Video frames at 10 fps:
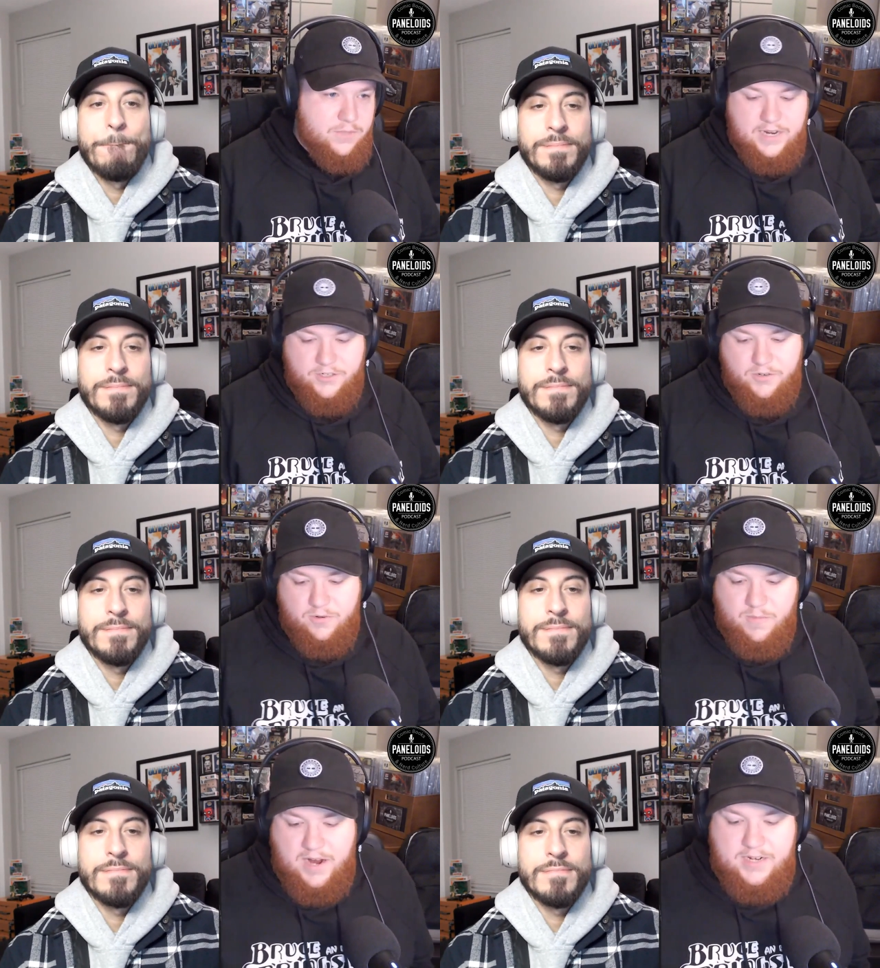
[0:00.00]
Speaker 1: and as you
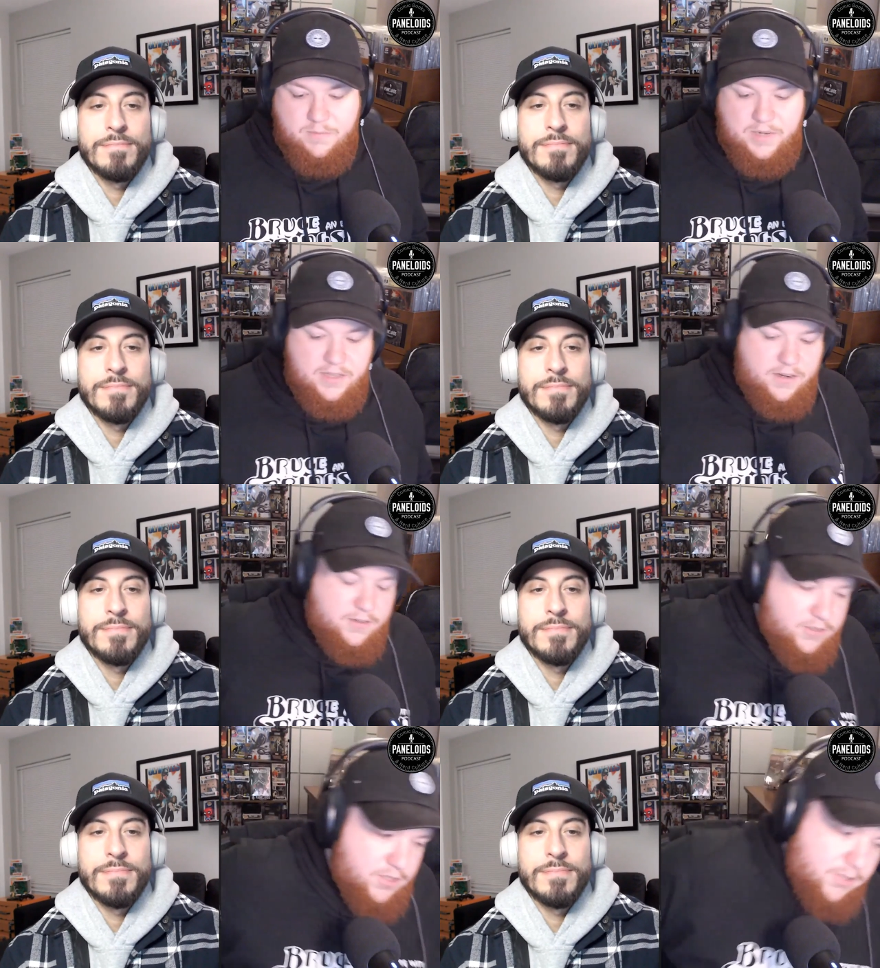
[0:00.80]
reminded me,
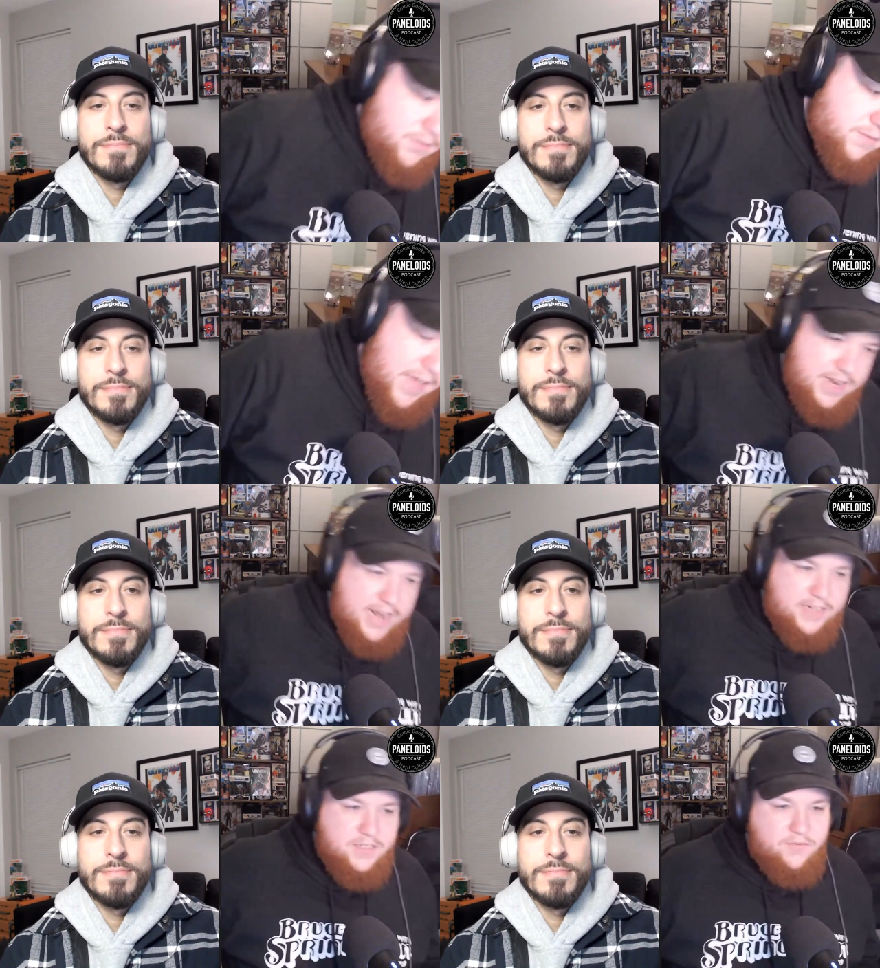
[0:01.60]
there's that
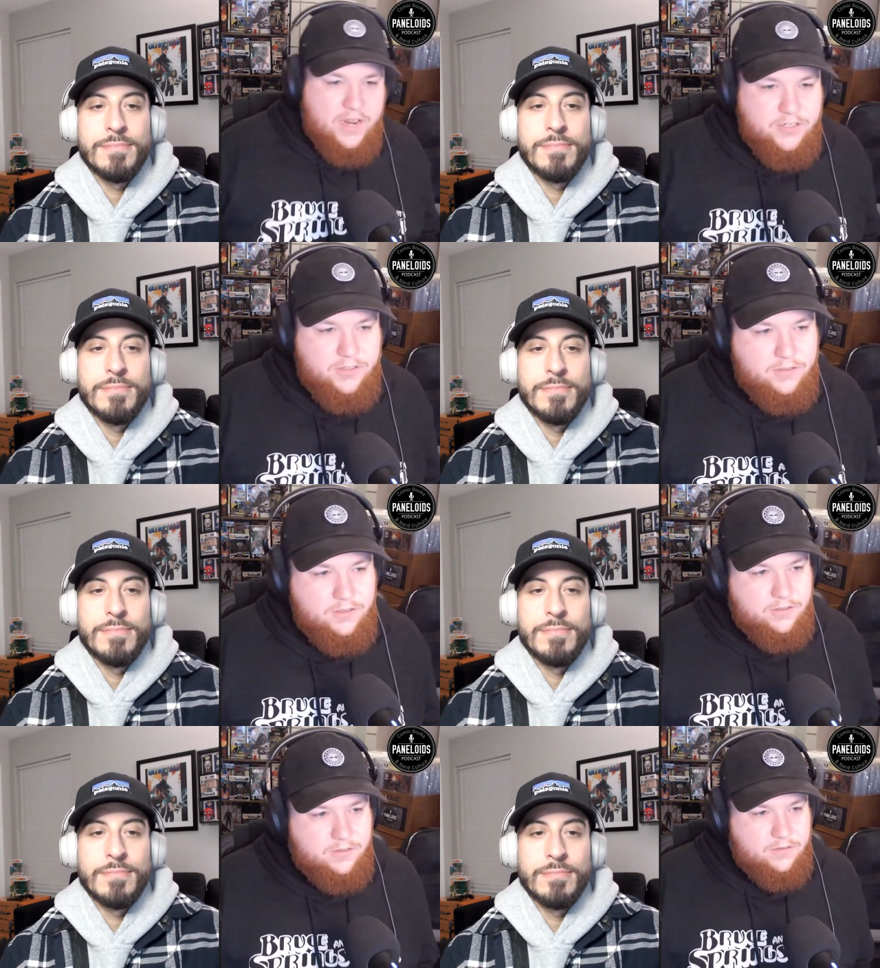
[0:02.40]
next
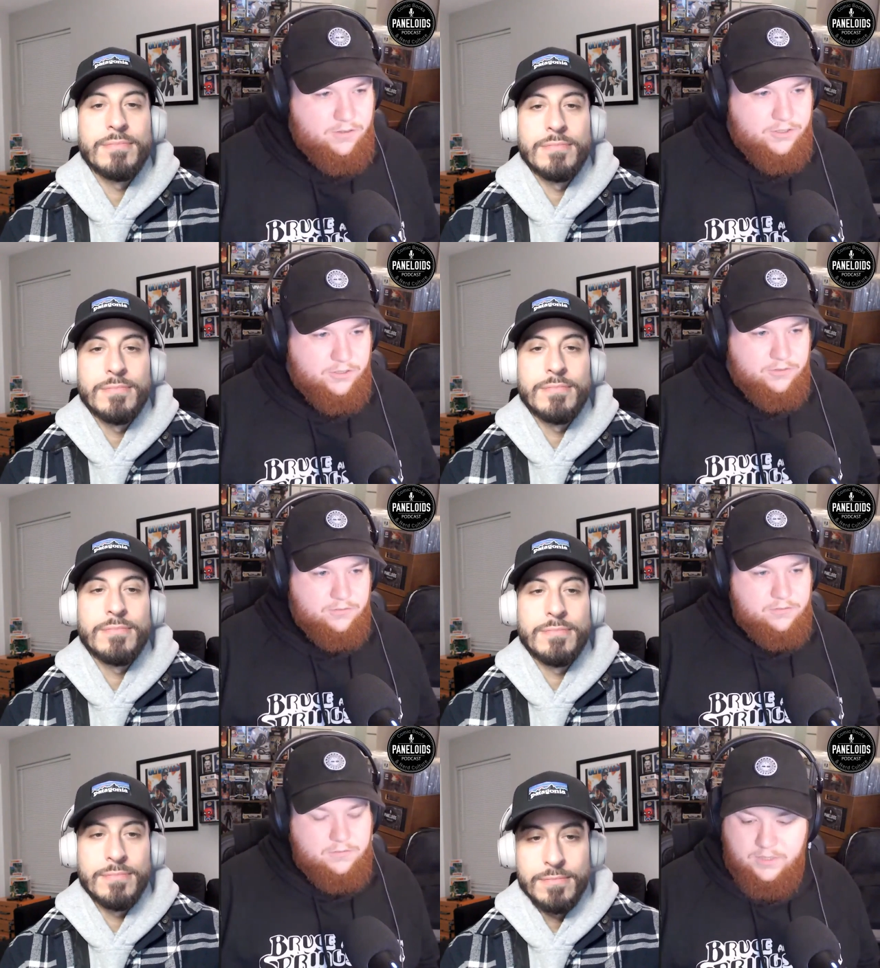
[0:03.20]
Avengers
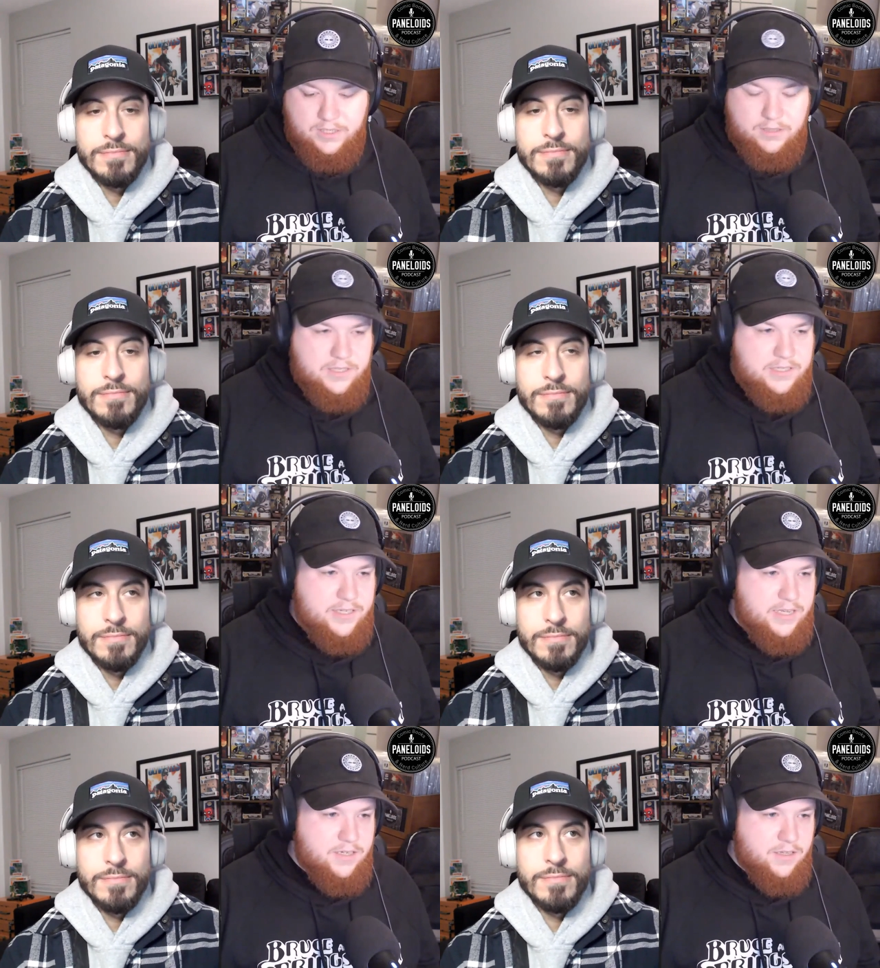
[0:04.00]
cartoon where his
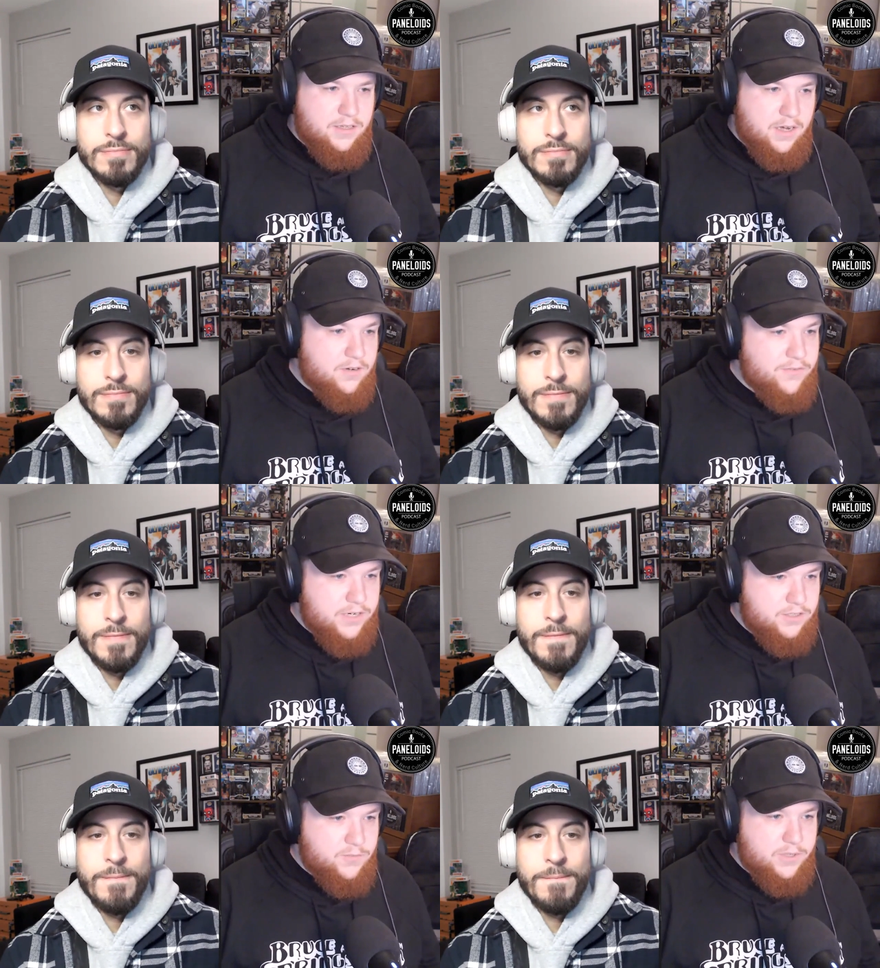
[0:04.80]
kid's on the Young
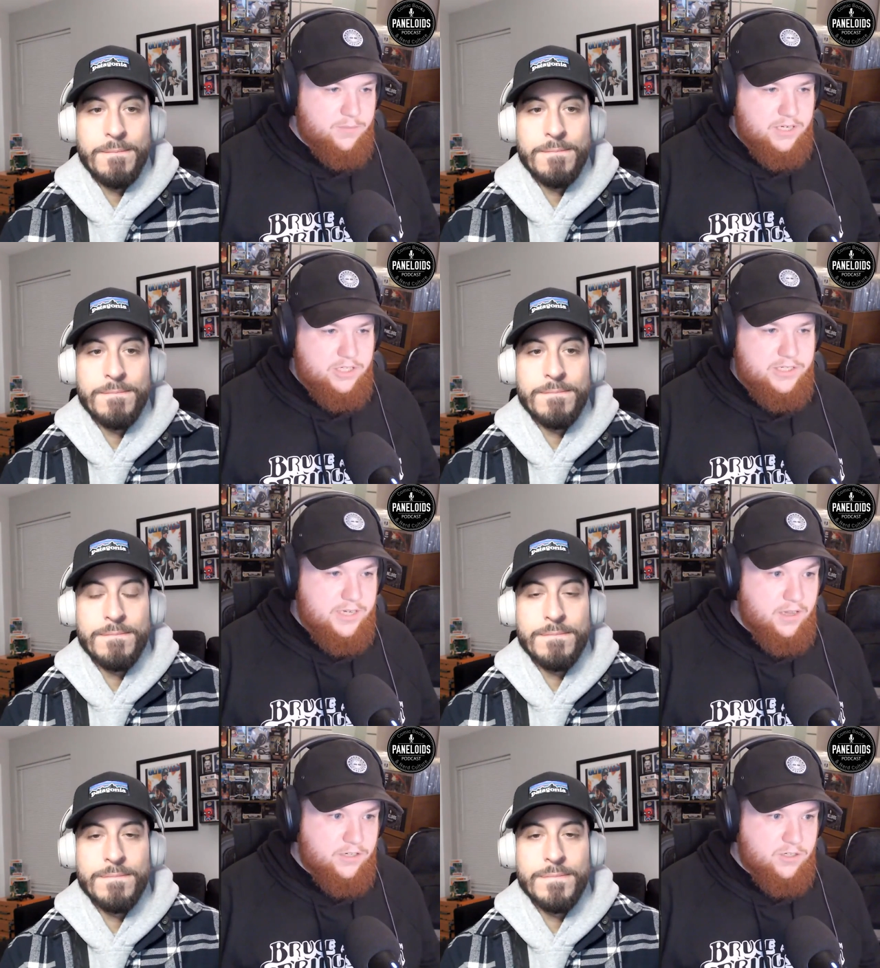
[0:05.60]
Avengers pretty much. He's
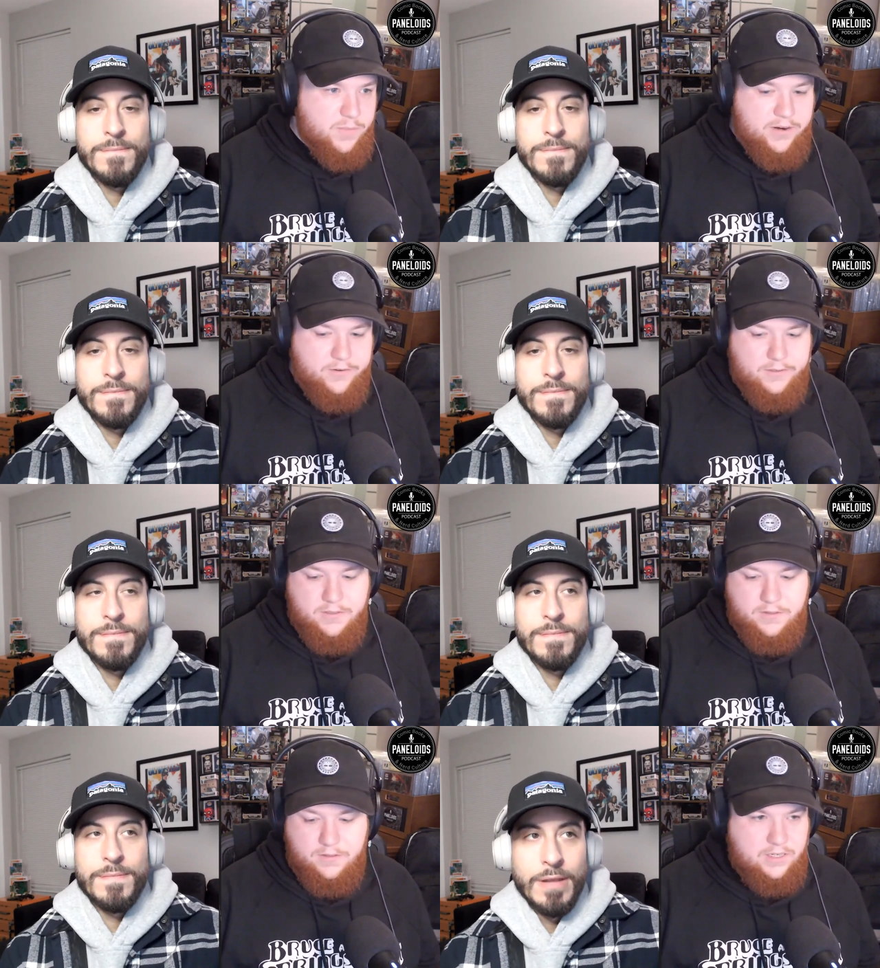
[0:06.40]
got electric
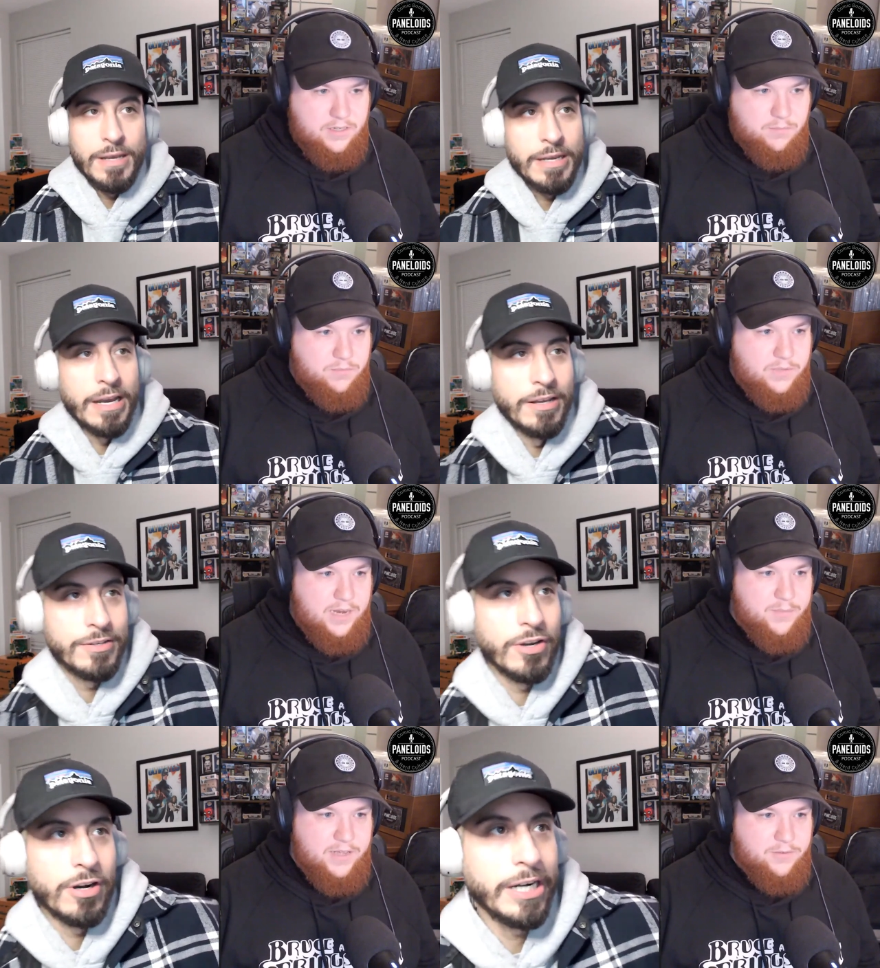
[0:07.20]
powers. So he's yeah, like Black
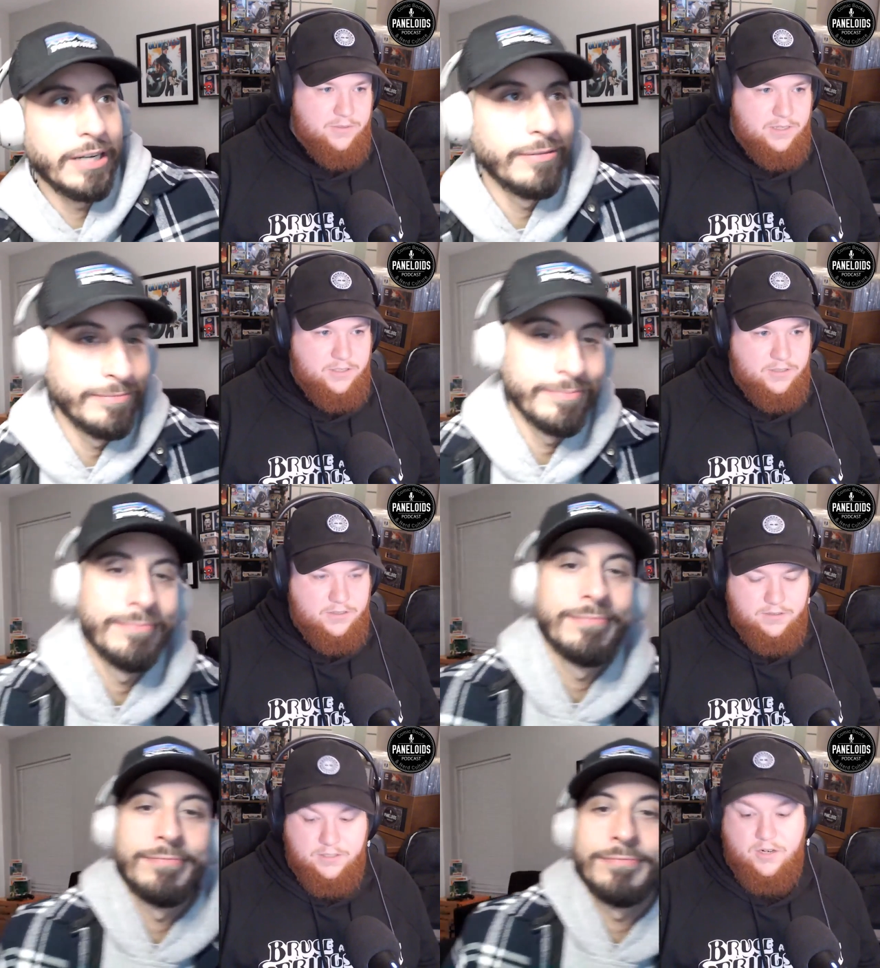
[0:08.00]
Azari. Panther with electric.
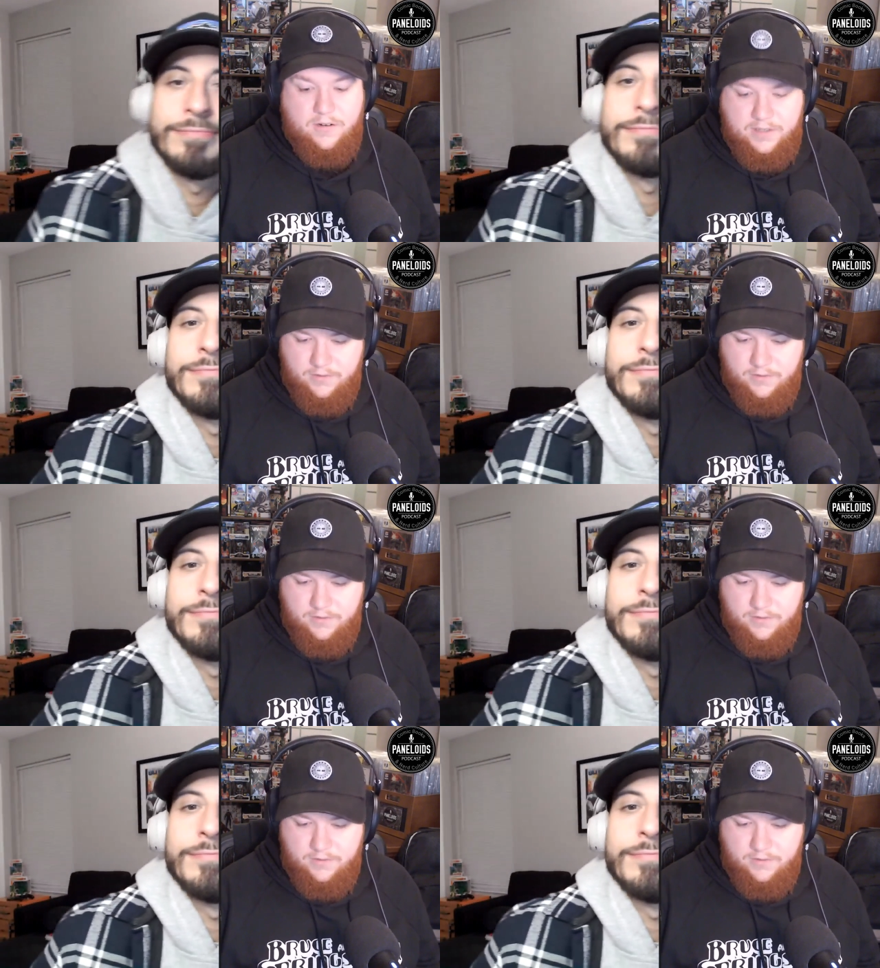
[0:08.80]
Azari,